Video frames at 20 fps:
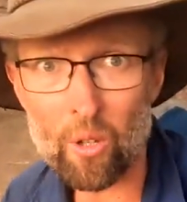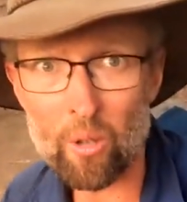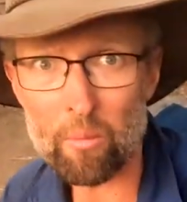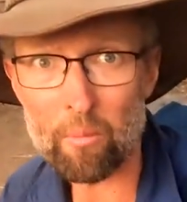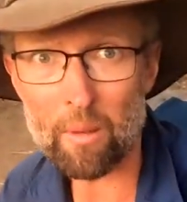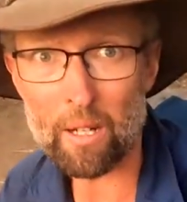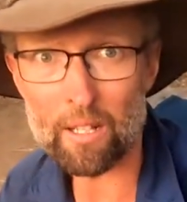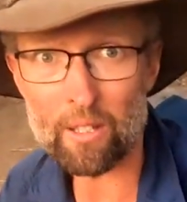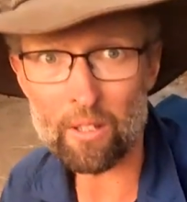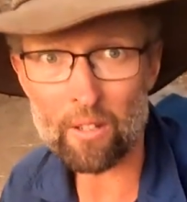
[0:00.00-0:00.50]
caught
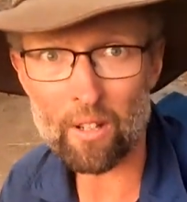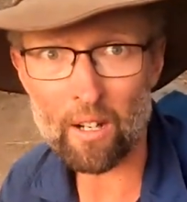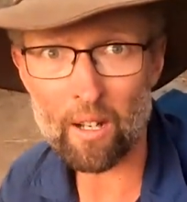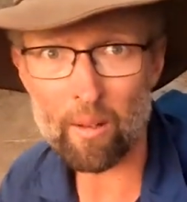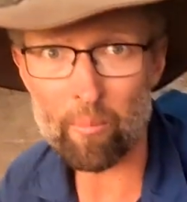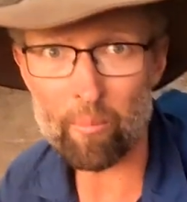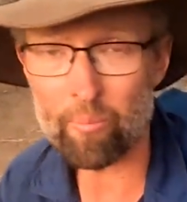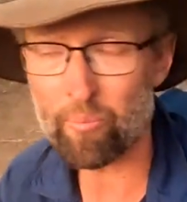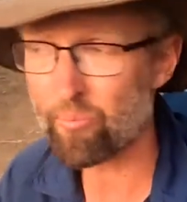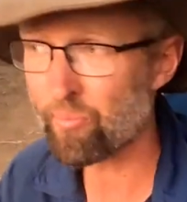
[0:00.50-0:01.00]
mud
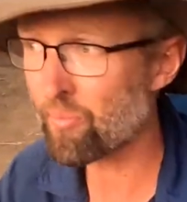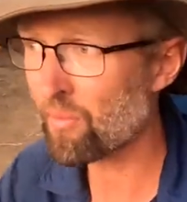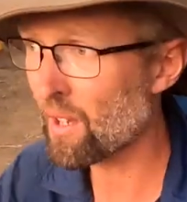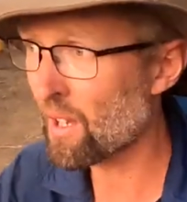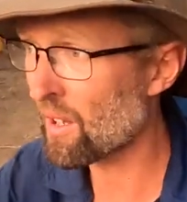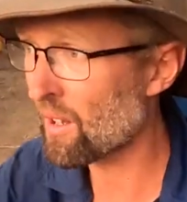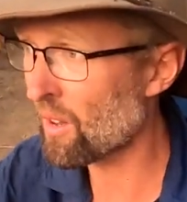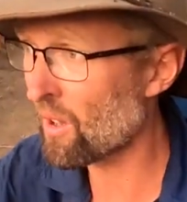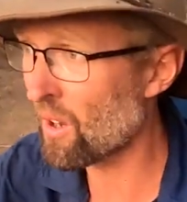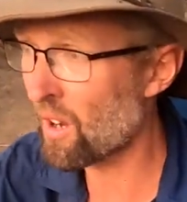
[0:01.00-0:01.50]
crab,
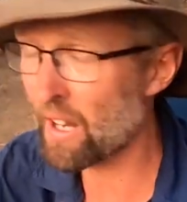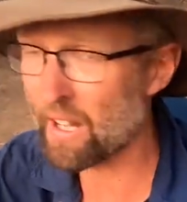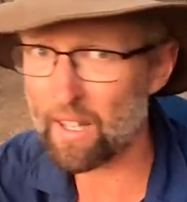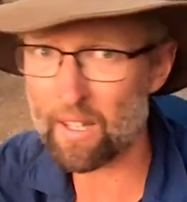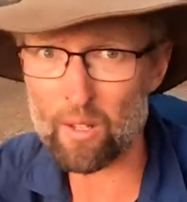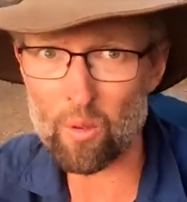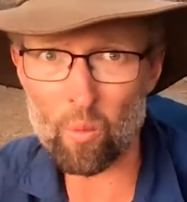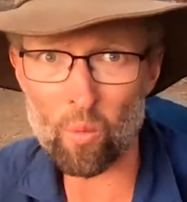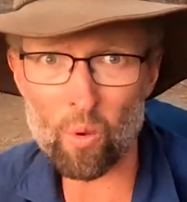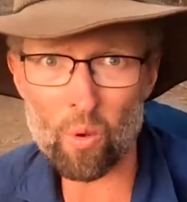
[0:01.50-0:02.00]
lying
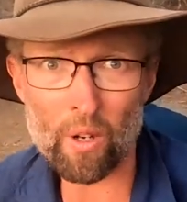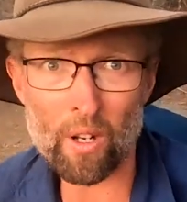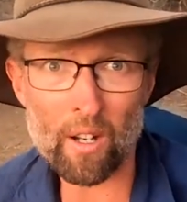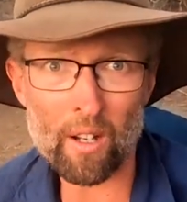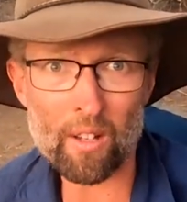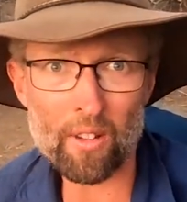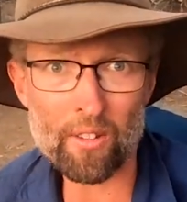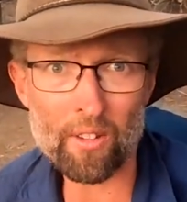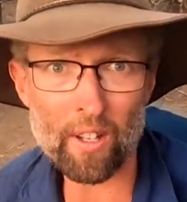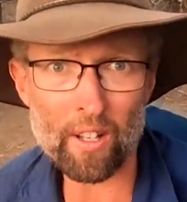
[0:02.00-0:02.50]
in the
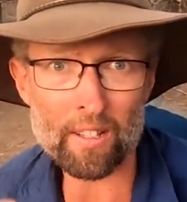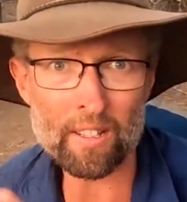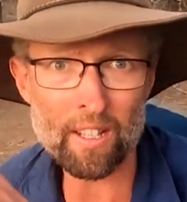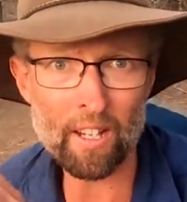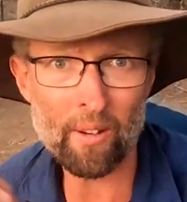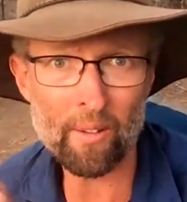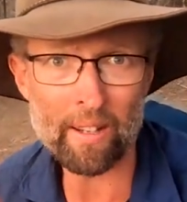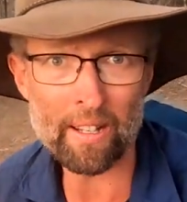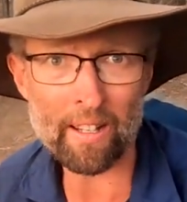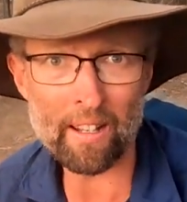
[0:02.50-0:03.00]
water, sun
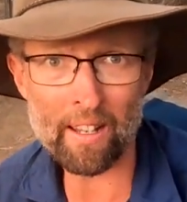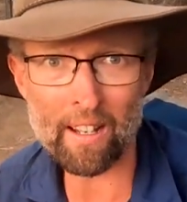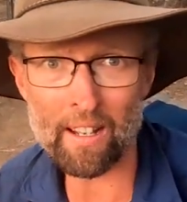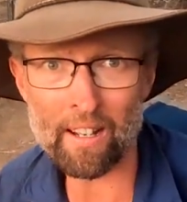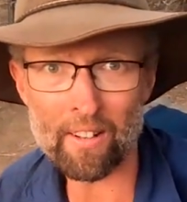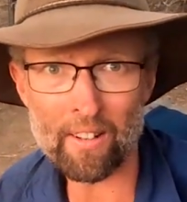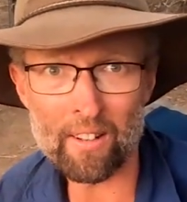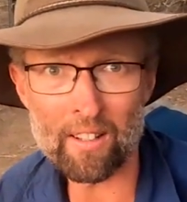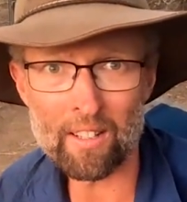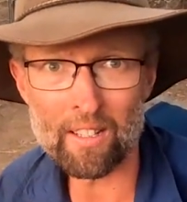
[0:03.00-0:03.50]
going
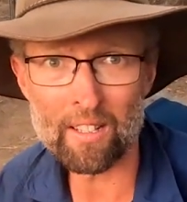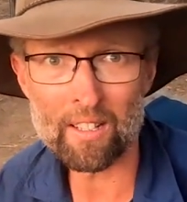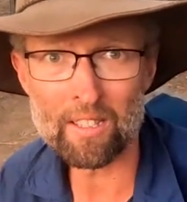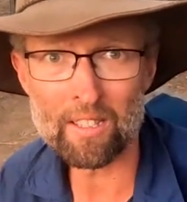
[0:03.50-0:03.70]
down.